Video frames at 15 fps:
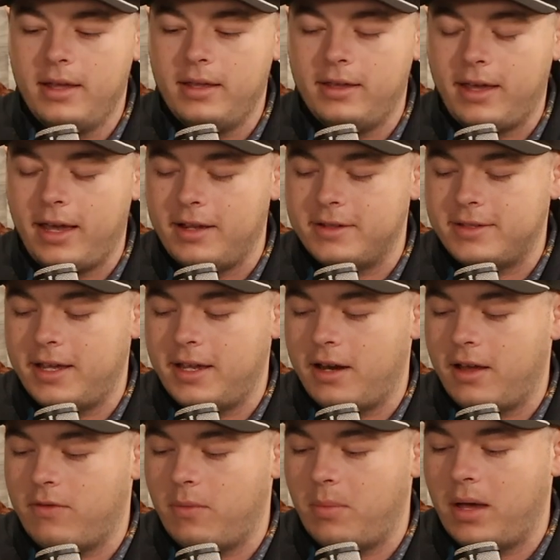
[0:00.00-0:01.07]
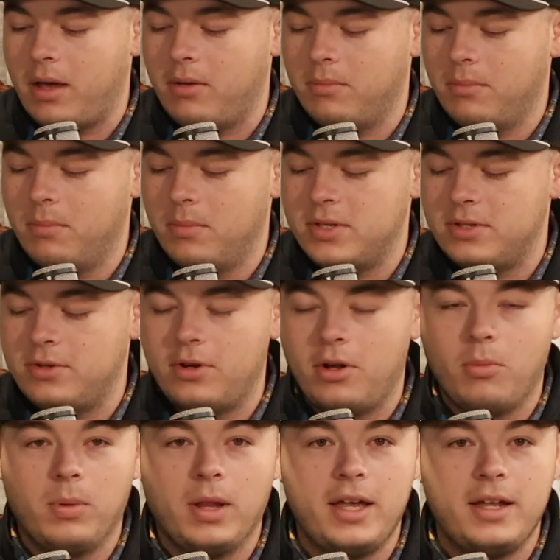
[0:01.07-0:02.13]
you can't say enough about
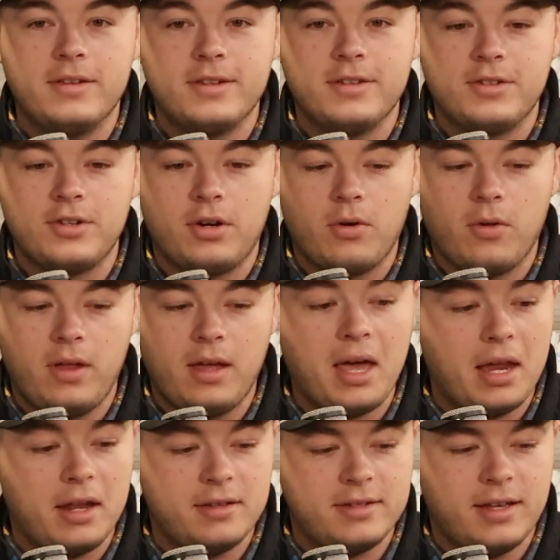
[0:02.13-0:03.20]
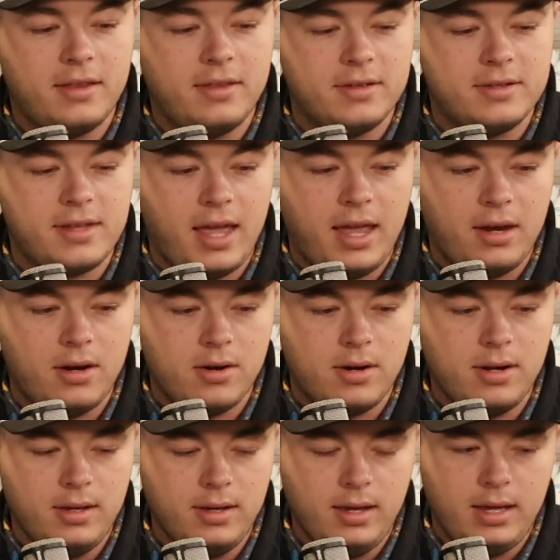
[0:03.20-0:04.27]
Mizuno blades in general. They kind of set the
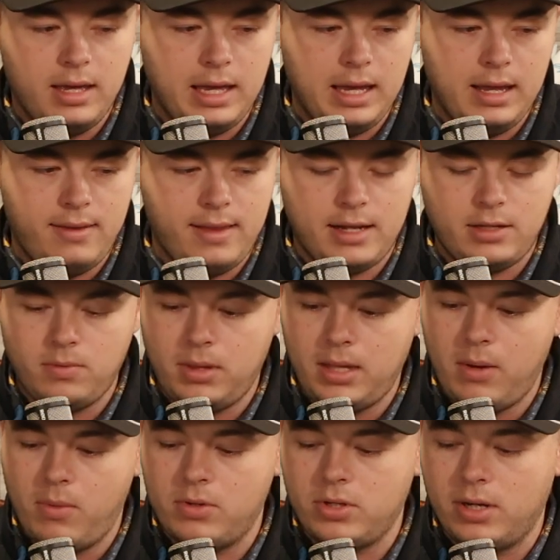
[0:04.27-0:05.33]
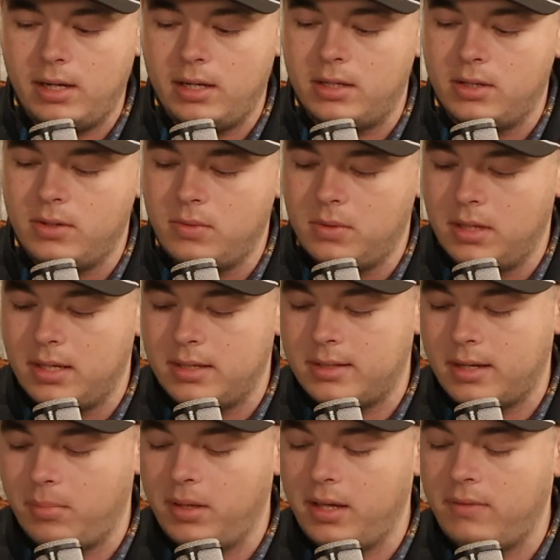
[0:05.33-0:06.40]
standard. And that's what they were trying to do with
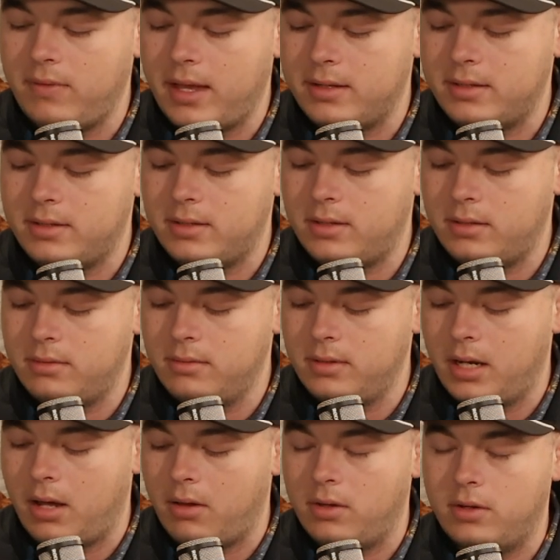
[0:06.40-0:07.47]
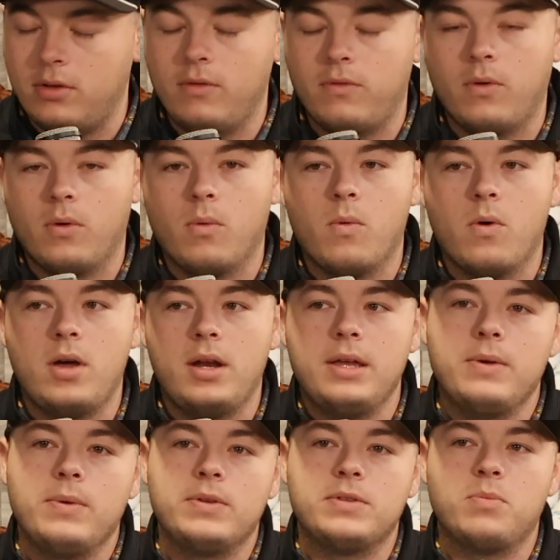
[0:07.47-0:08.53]
this. I believe that, the 241,
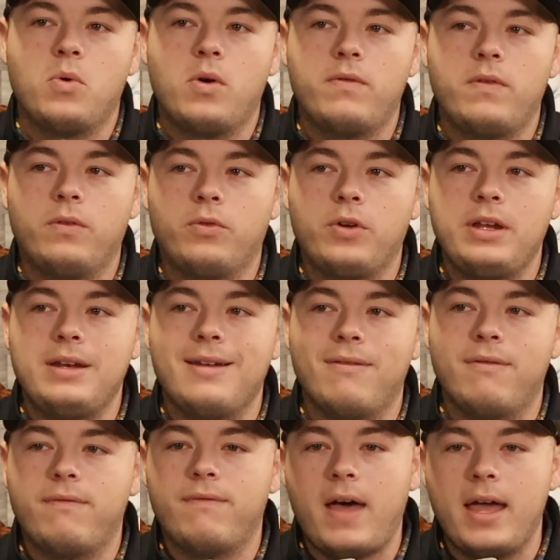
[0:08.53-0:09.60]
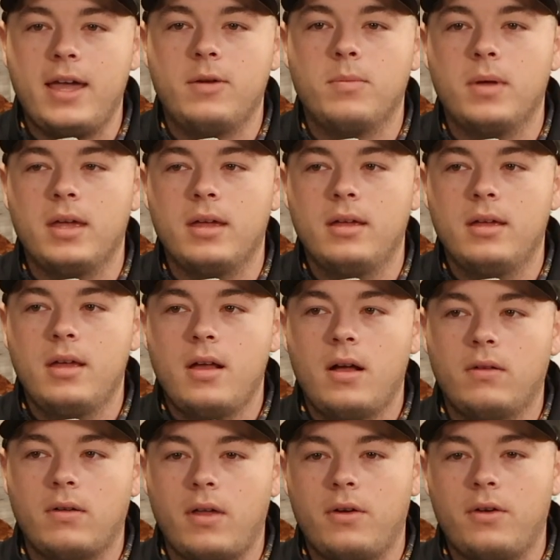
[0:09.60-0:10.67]
it was more of a redefinement
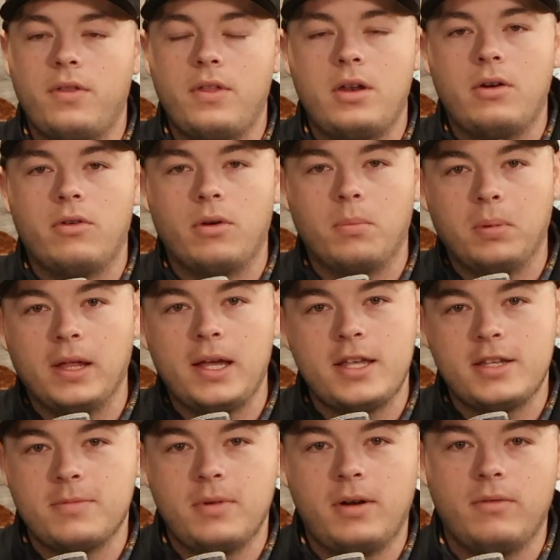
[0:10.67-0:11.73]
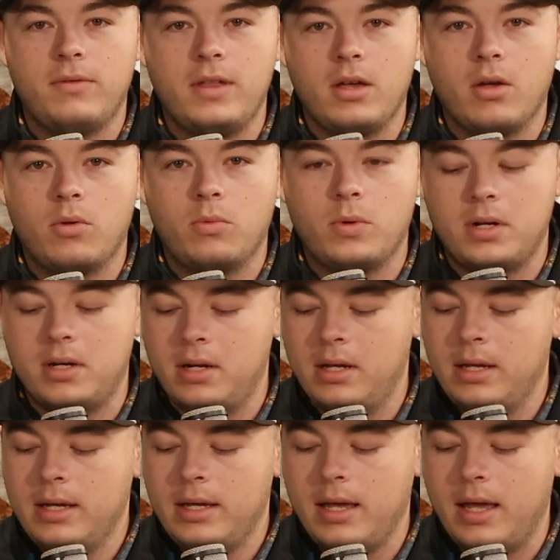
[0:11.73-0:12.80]
rather than a replacement of the old one,
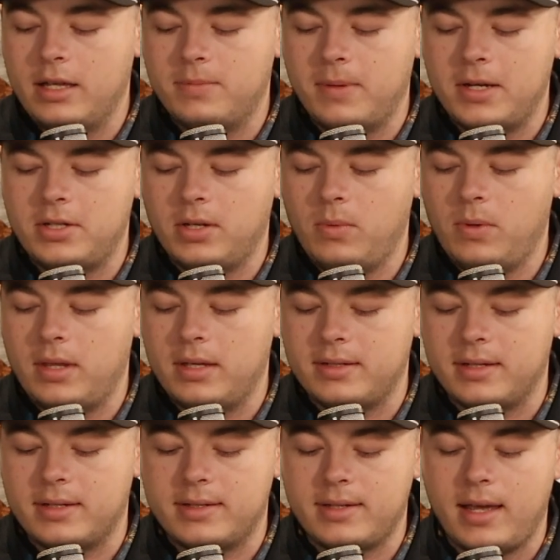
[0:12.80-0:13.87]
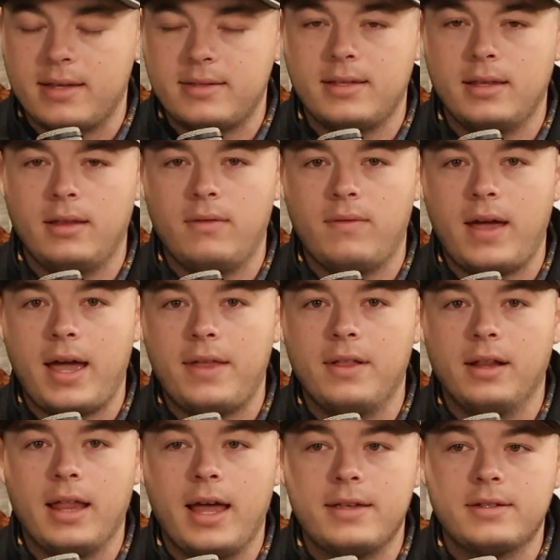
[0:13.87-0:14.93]
especially with the success that they've had
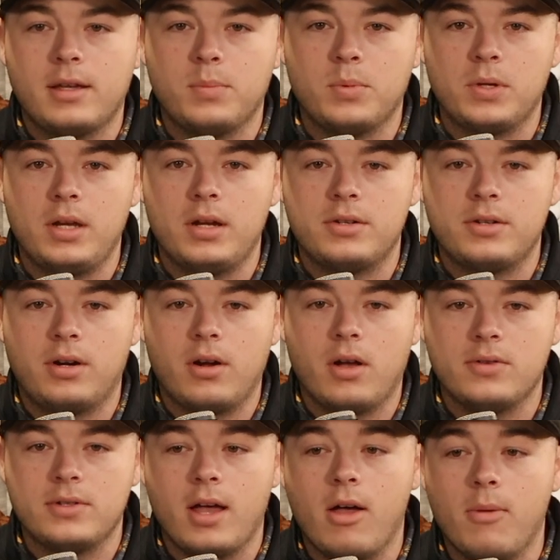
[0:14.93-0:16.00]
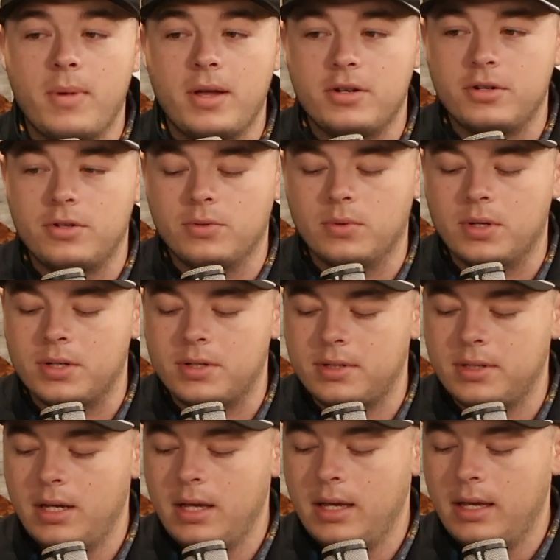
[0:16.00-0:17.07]
the last couple of years across all major
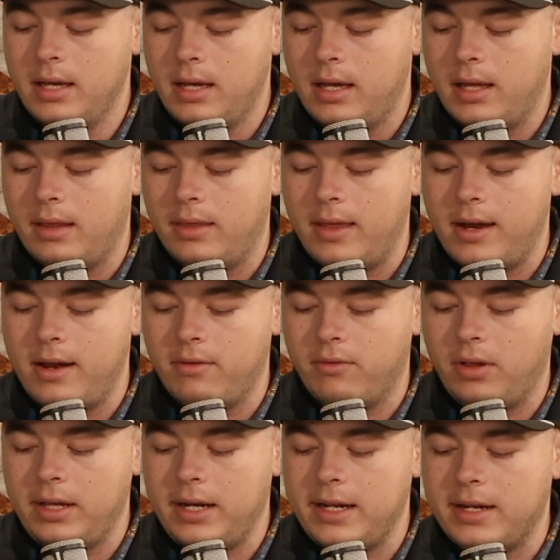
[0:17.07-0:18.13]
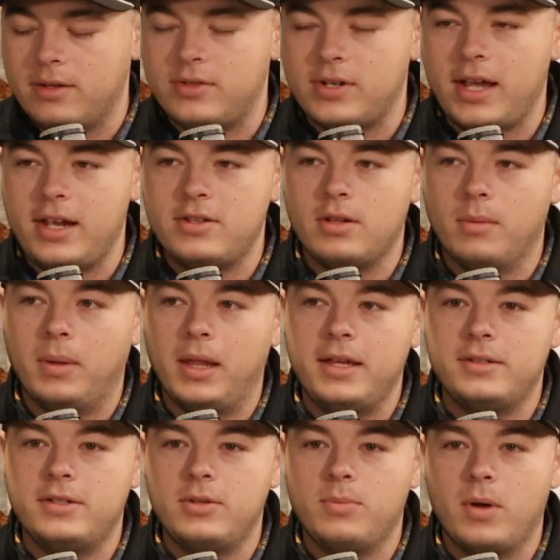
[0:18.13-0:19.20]
tours. They didn't really need to change the
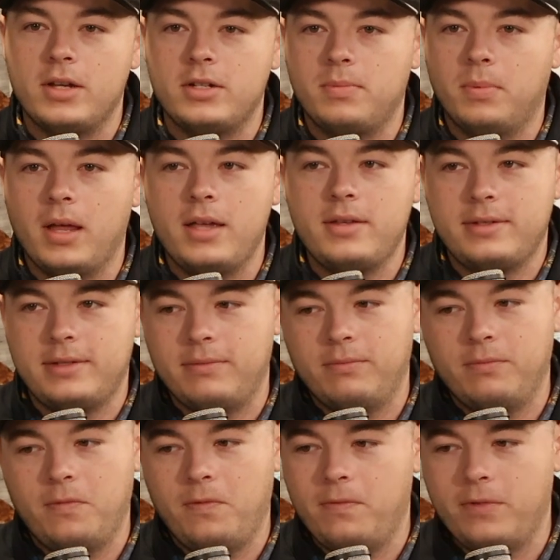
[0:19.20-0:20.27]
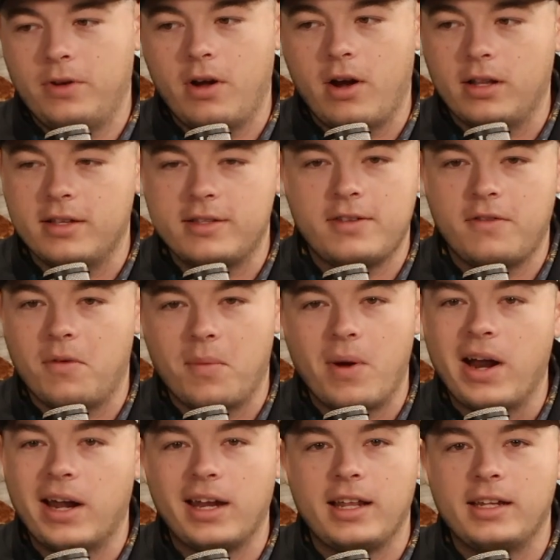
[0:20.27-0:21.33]
blade too much. Plus, regardless if a
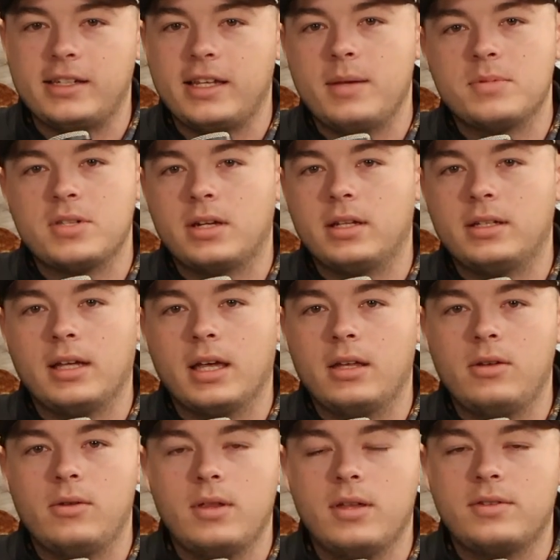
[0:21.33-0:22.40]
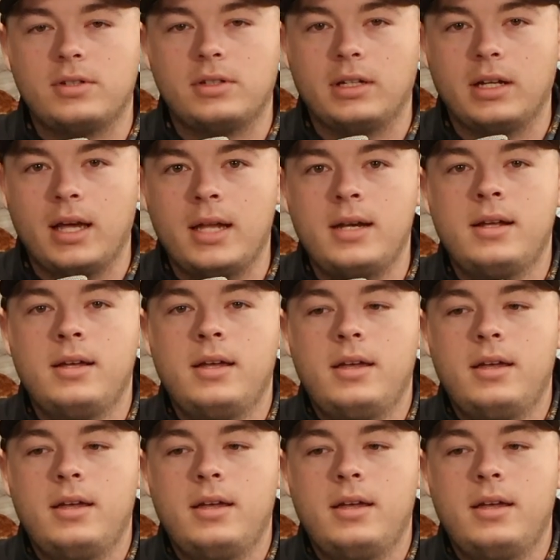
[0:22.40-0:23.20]
marketing team's going to tell you this or not,